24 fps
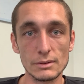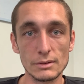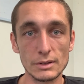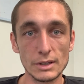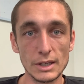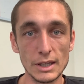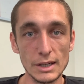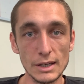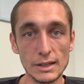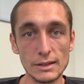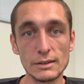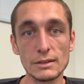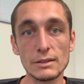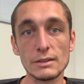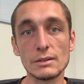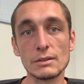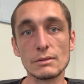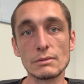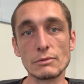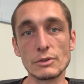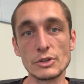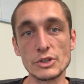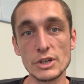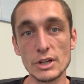connected,
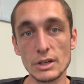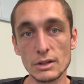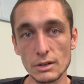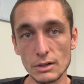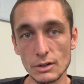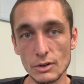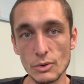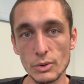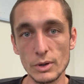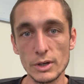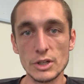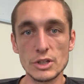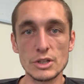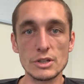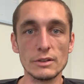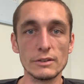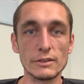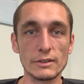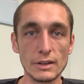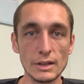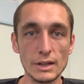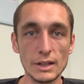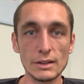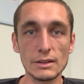rejected questions,
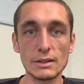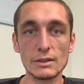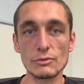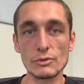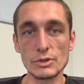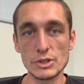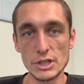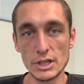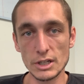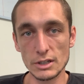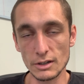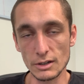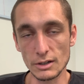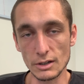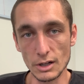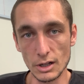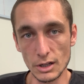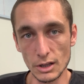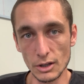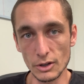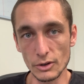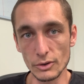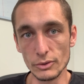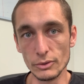connected, rejected
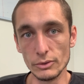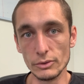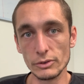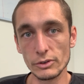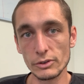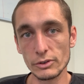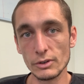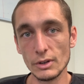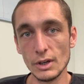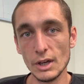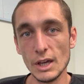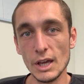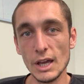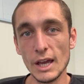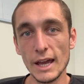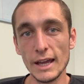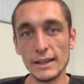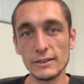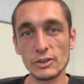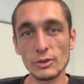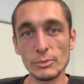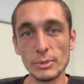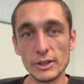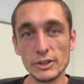close.
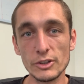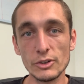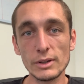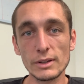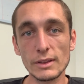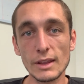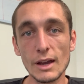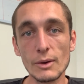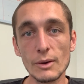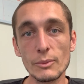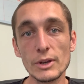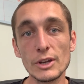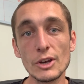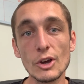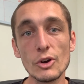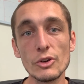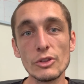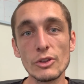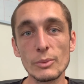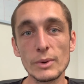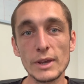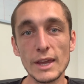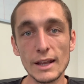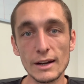And so by doing that, we know
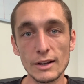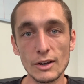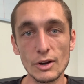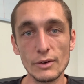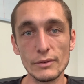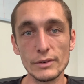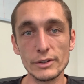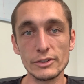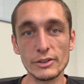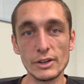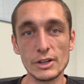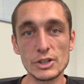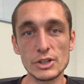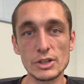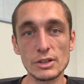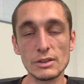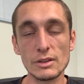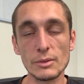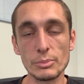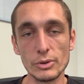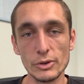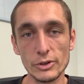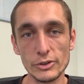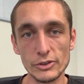that we had a conversation,
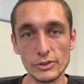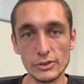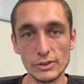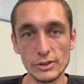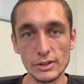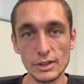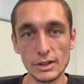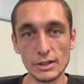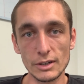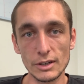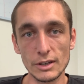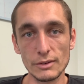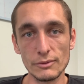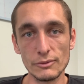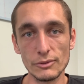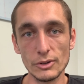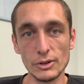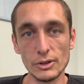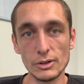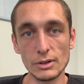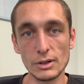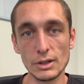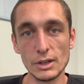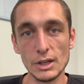the person didn't
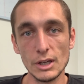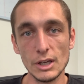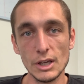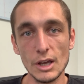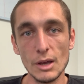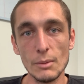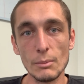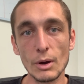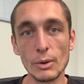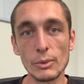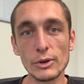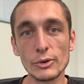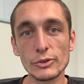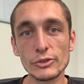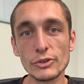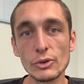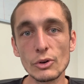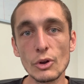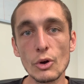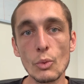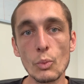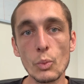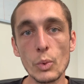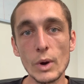convert, but we also
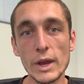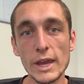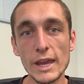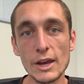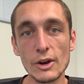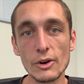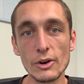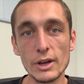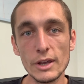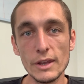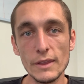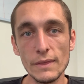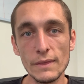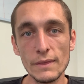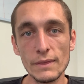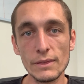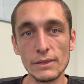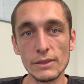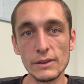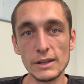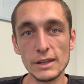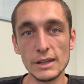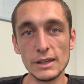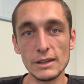know where in
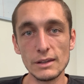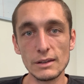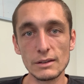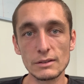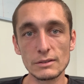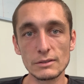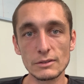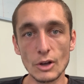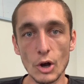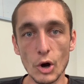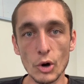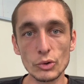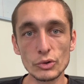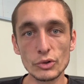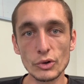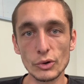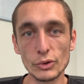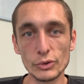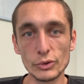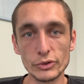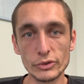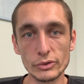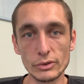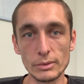the cold
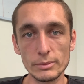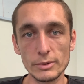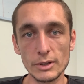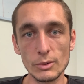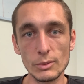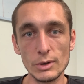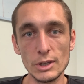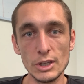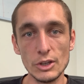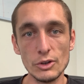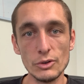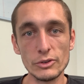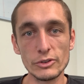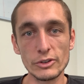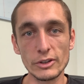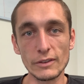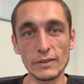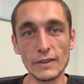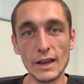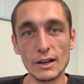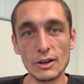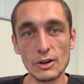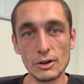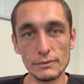call script that we're using
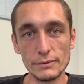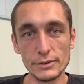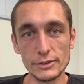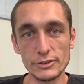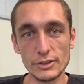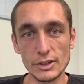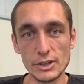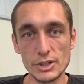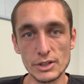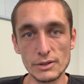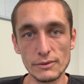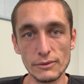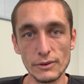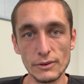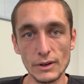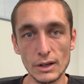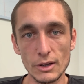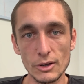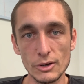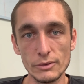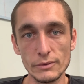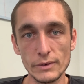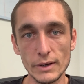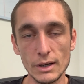that conversation fell
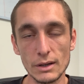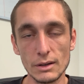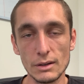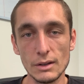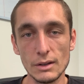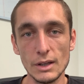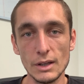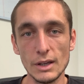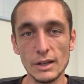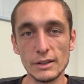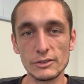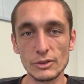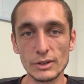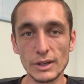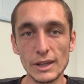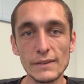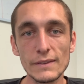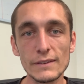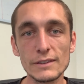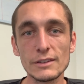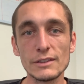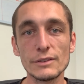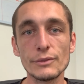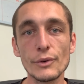over. So again,
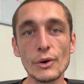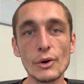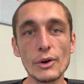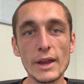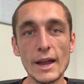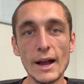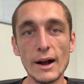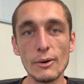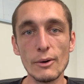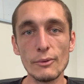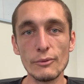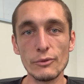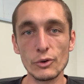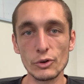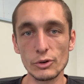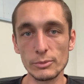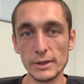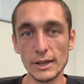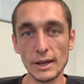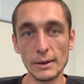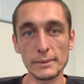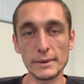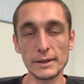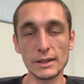this is very helpful to be
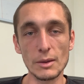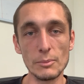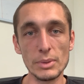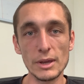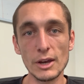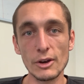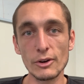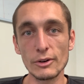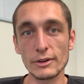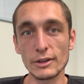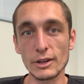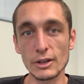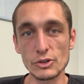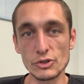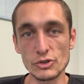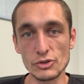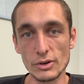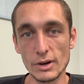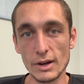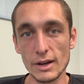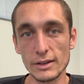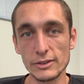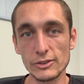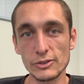able to compare and
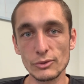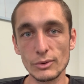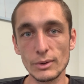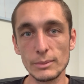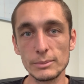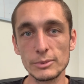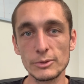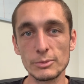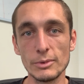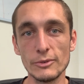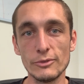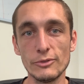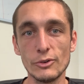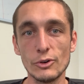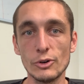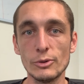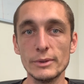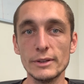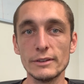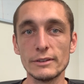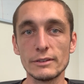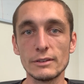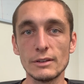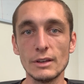contrast reps'
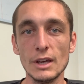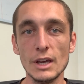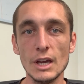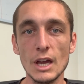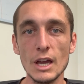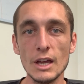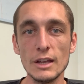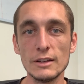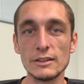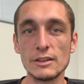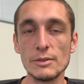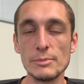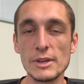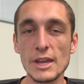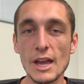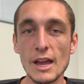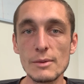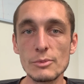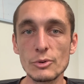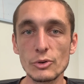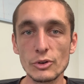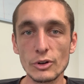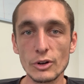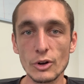performance, to be
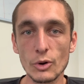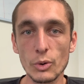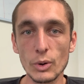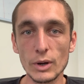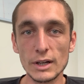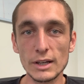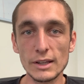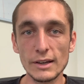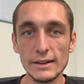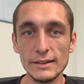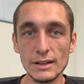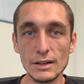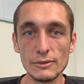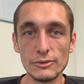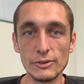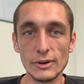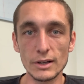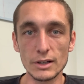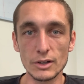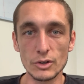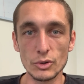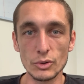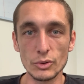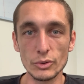able to quickly
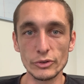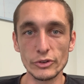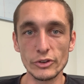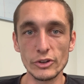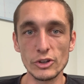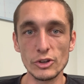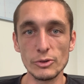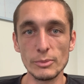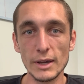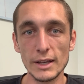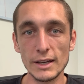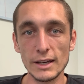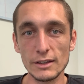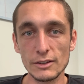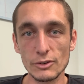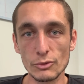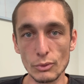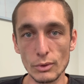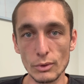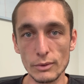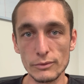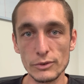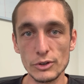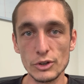identify calls that you may need to
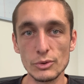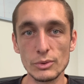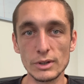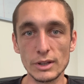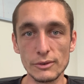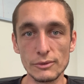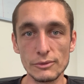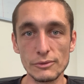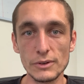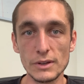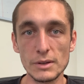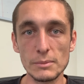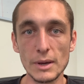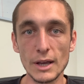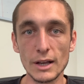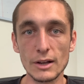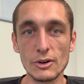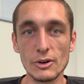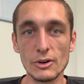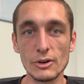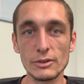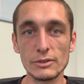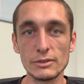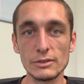review and give feedback
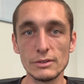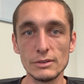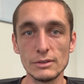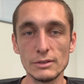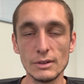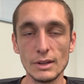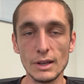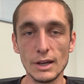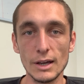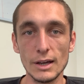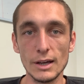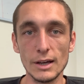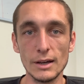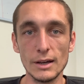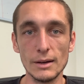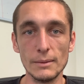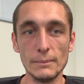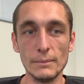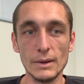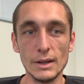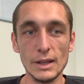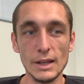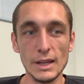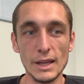on,
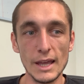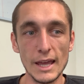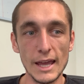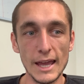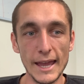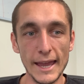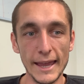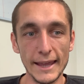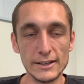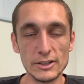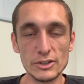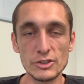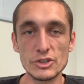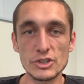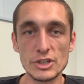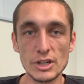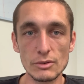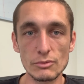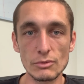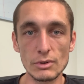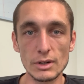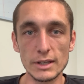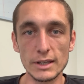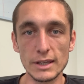and just
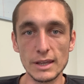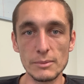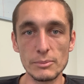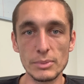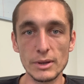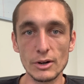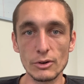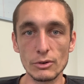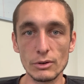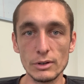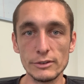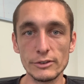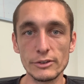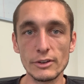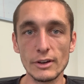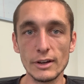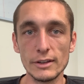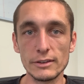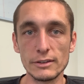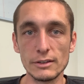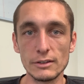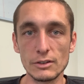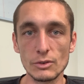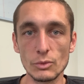generally get better
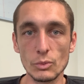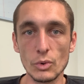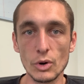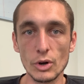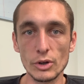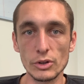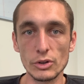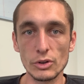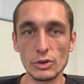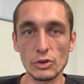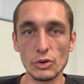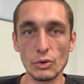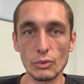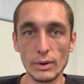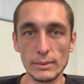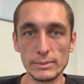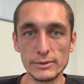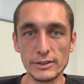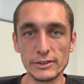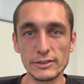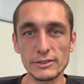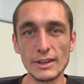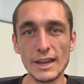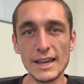insights into what your
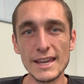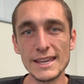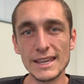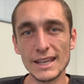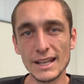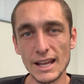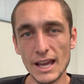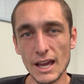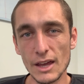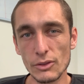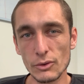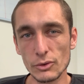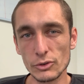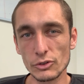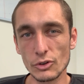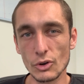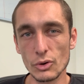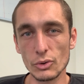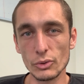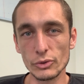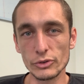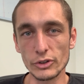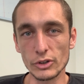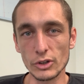reps are saying and how those
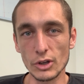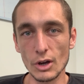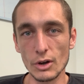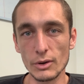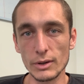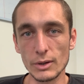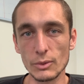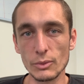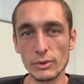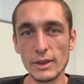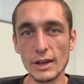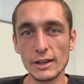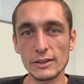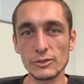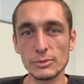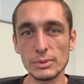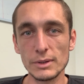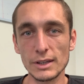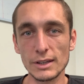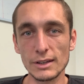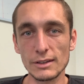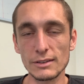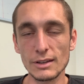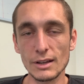calls are going without
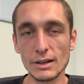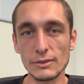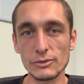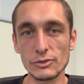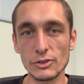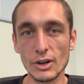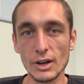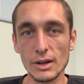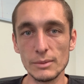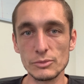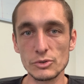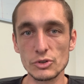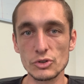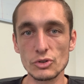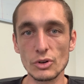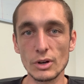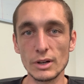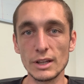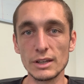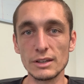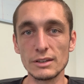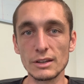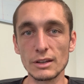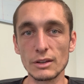spending a ton of time
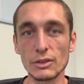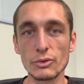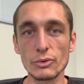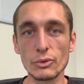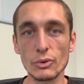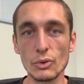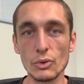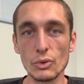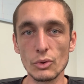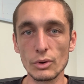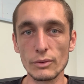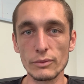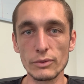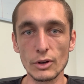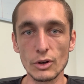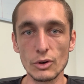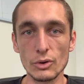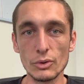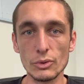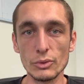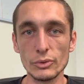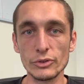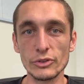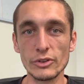trying to dig through all of the
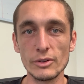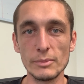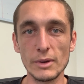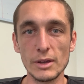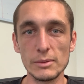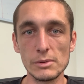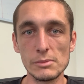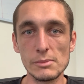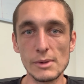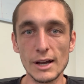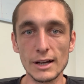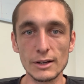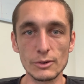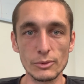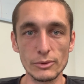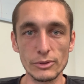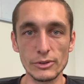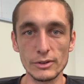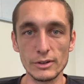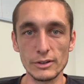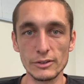calls that may be marked with the